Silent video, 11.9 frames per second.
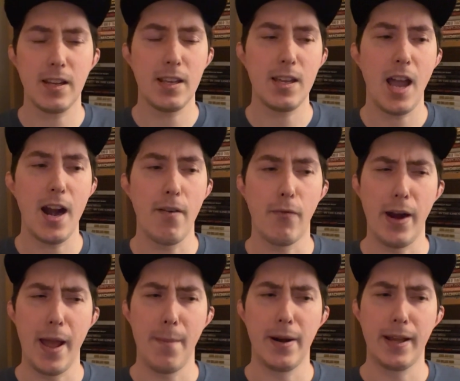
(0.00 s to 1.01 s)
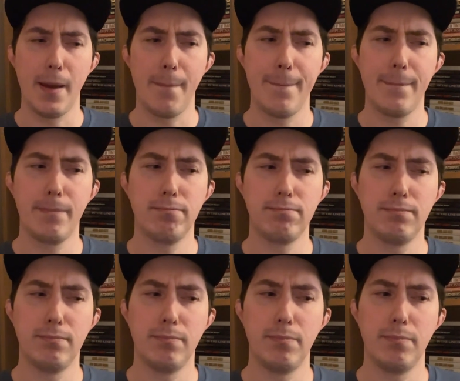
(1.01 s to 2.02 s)
kind of rambling at
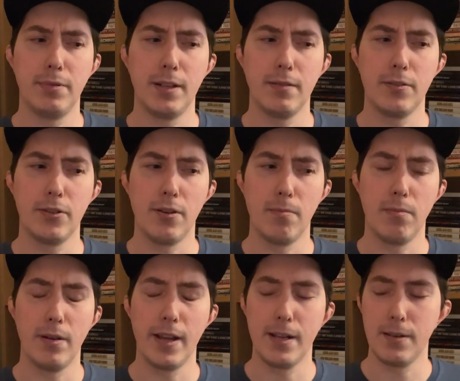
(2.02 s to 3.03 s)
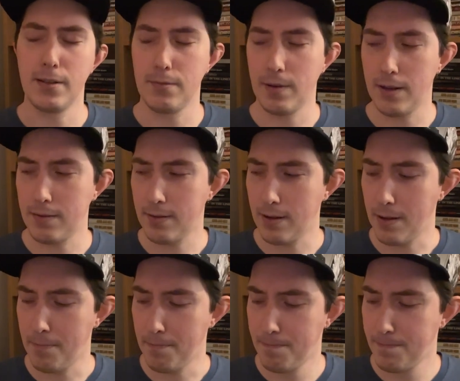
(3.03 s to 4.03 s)
certain places, but
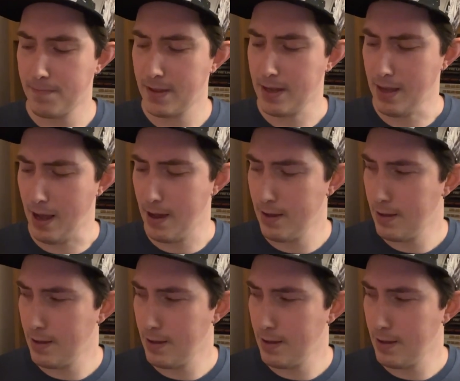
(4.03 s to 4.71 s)
yeah.